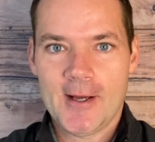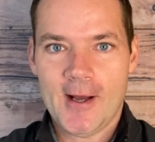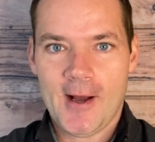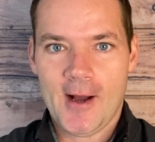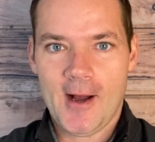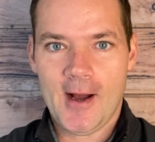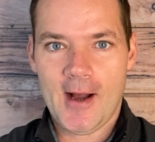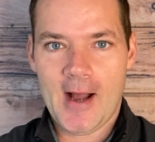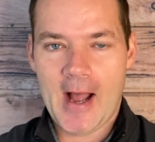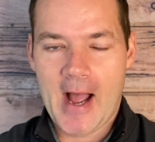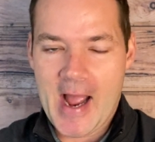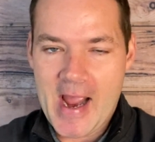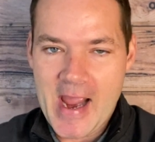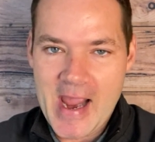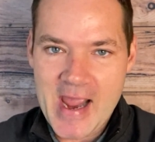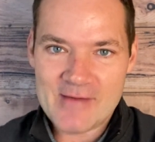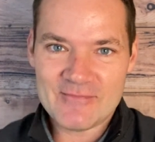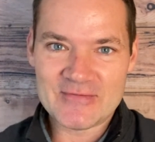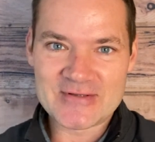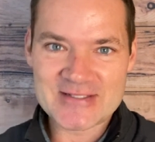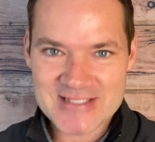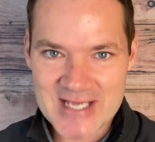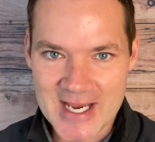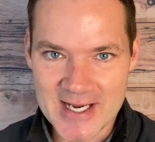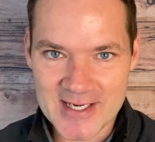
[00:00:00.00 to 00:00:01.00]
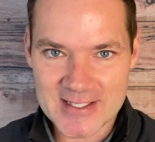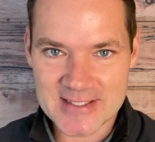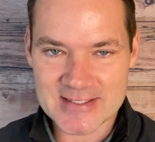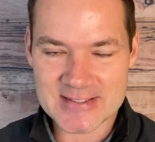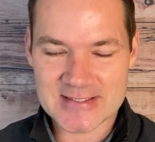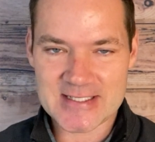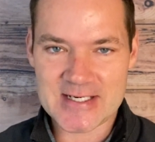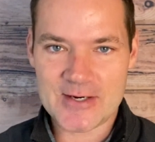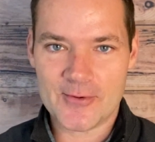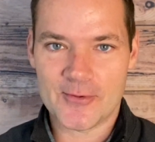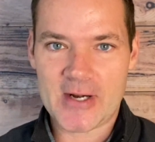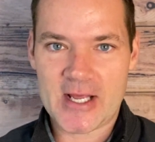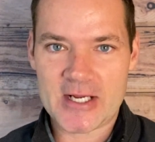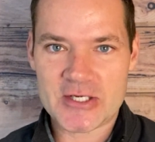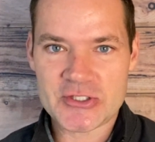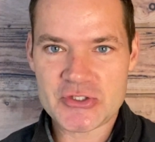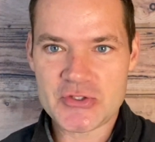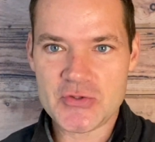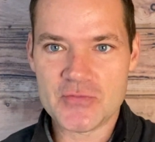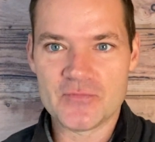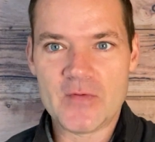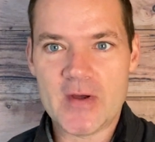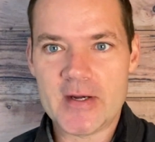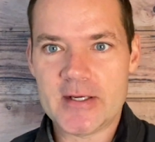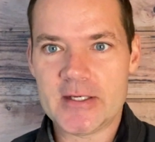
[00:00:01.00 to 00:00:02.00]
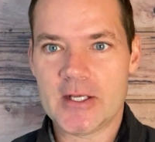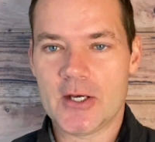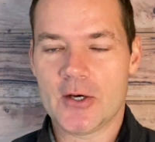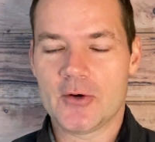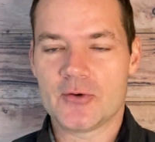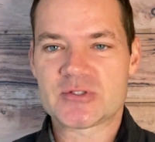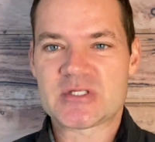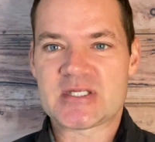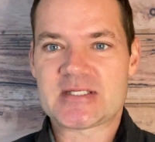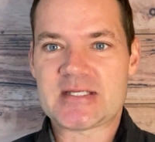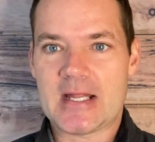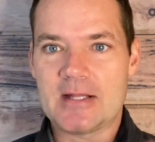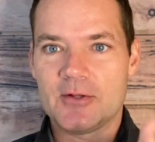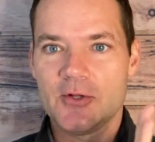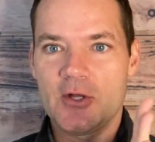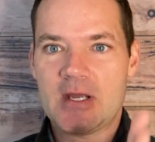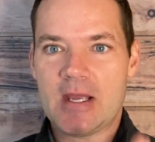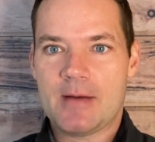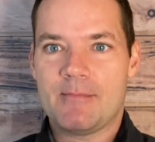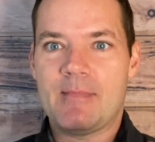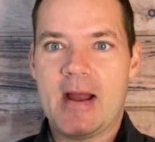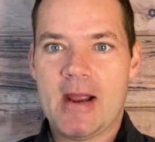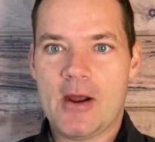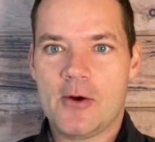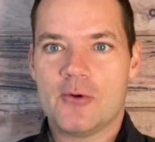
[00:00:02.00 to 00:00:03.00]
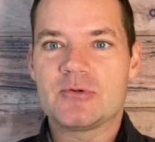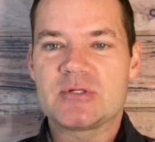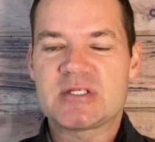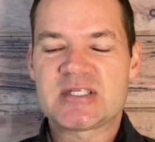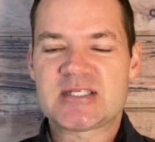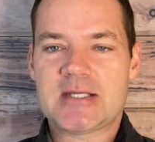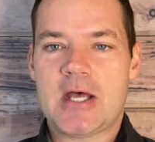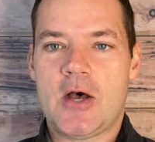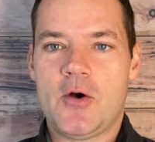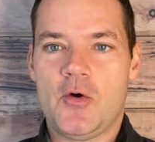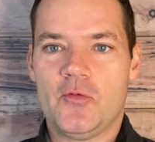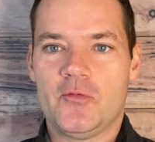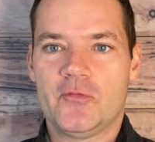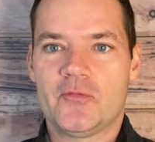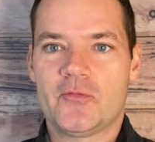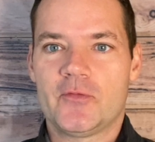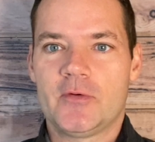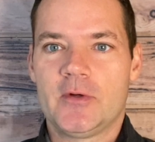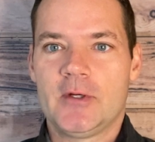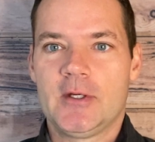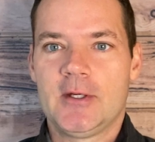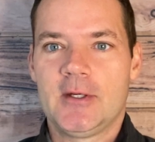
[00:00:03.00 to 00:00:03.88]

I have a tendency when I shoot videos is I look at my own self.